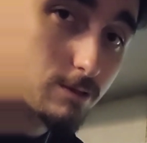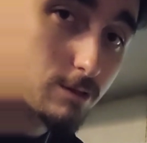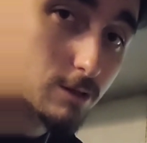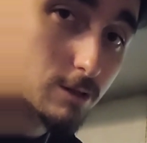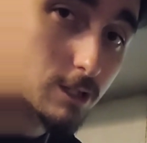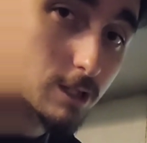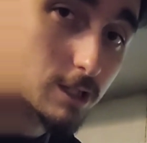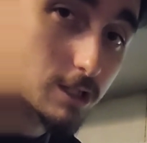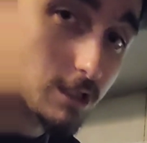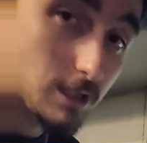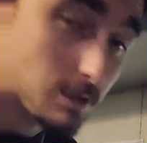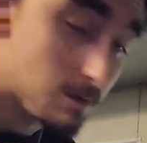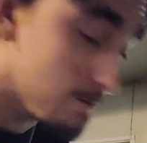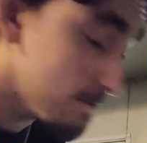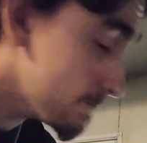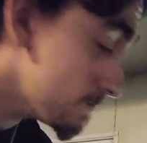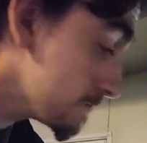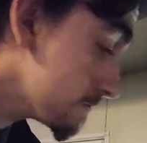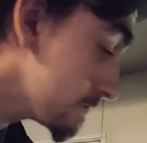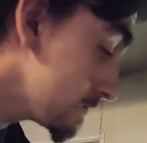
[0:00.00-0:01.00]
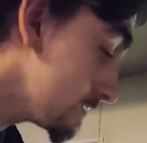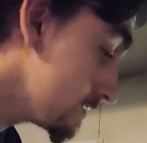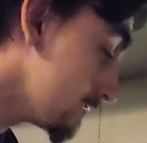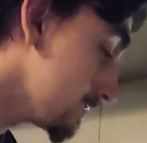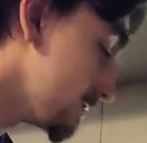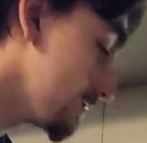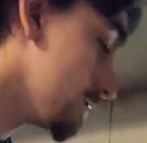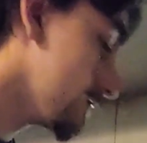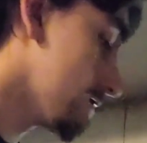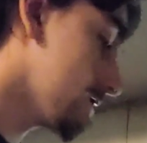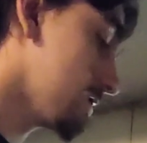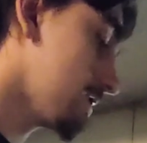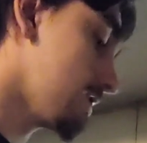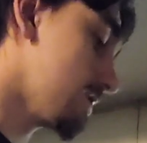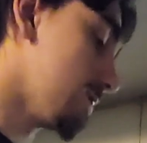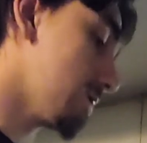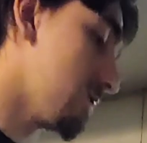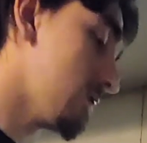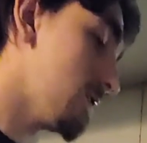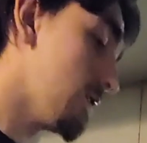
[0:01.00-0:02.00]
No touching.
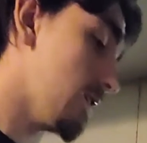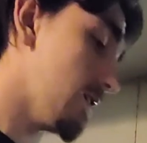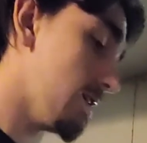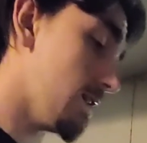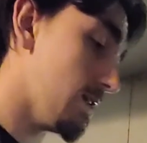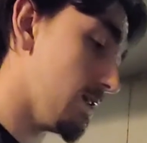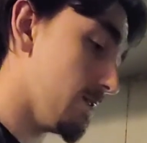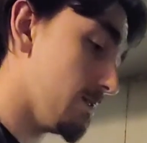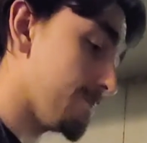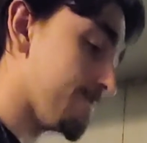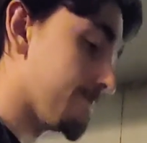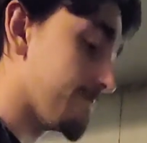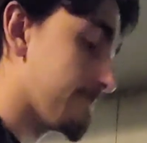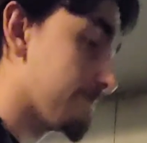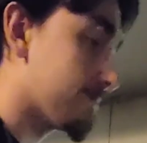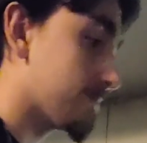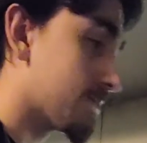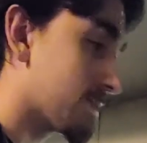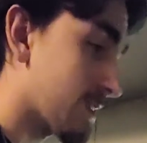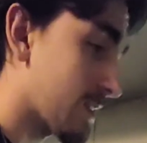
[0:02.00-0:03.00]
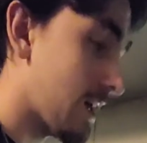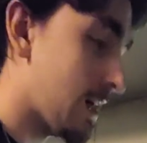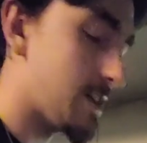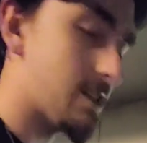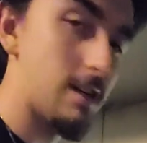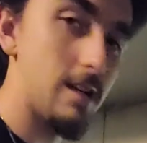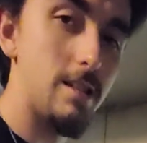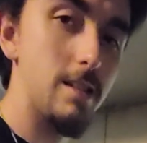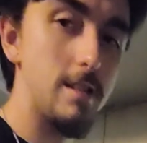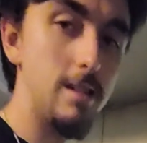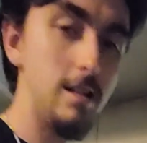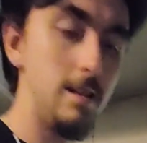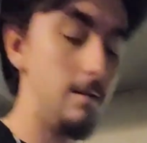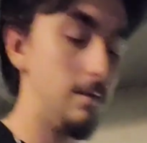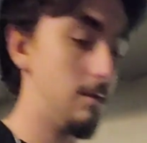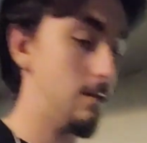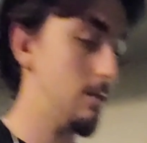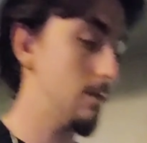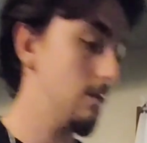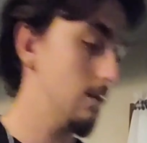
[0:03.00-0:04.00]
I dust it
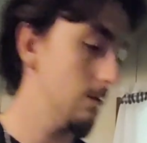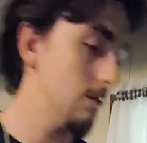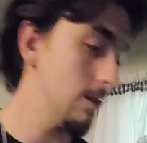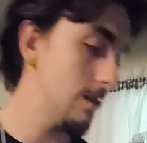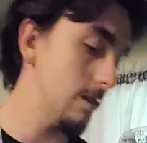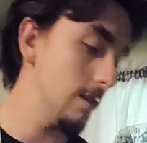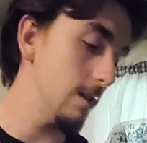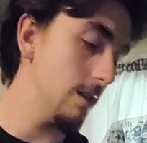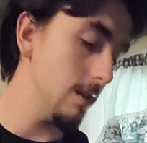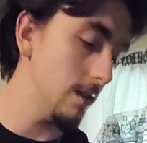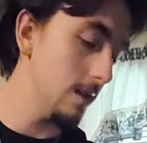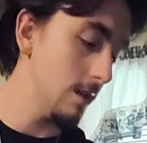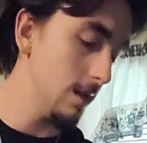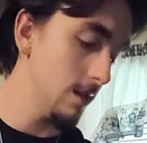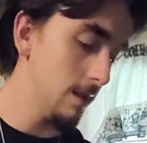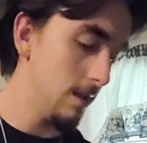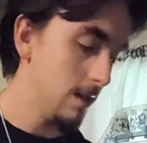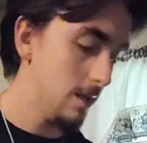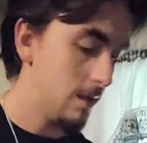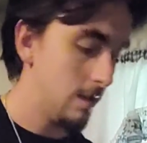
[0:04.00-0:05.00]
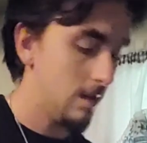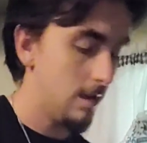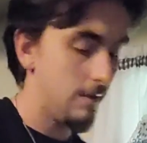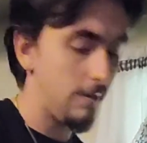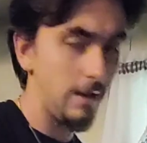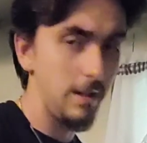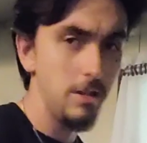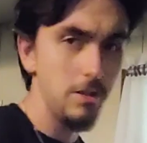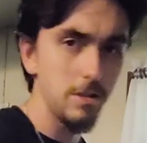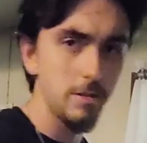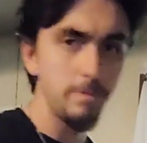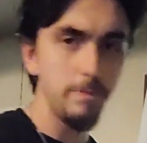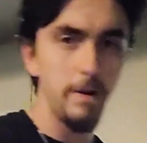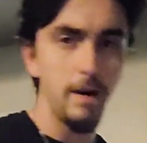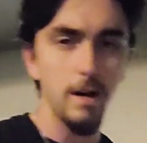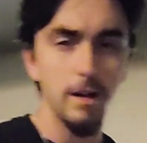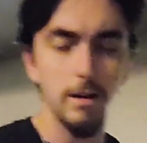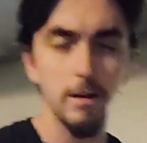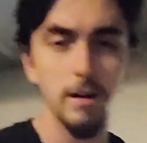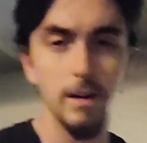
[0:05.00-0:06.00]
with it. If I use
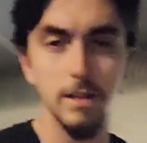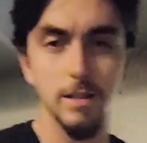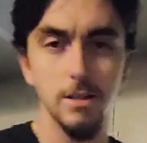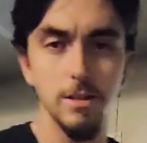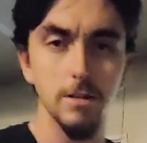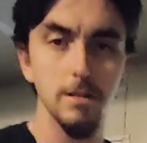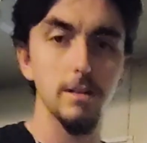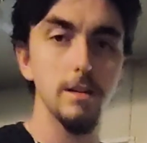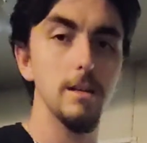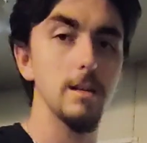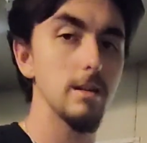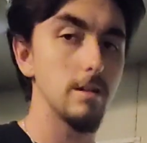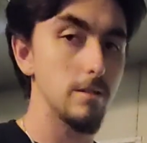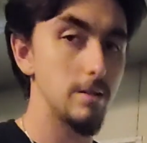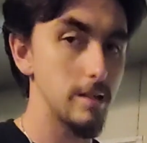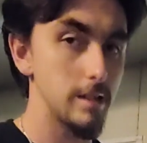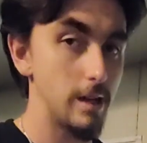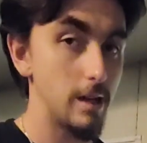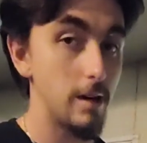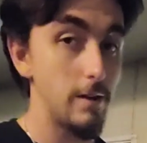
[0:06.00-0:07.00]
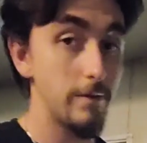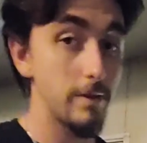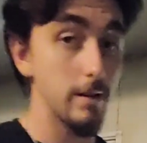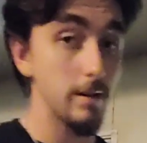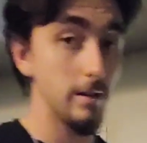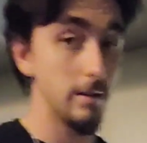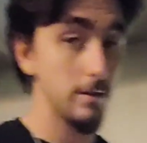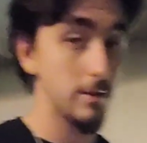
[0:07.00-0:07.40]
butter, it's usually a little softer, a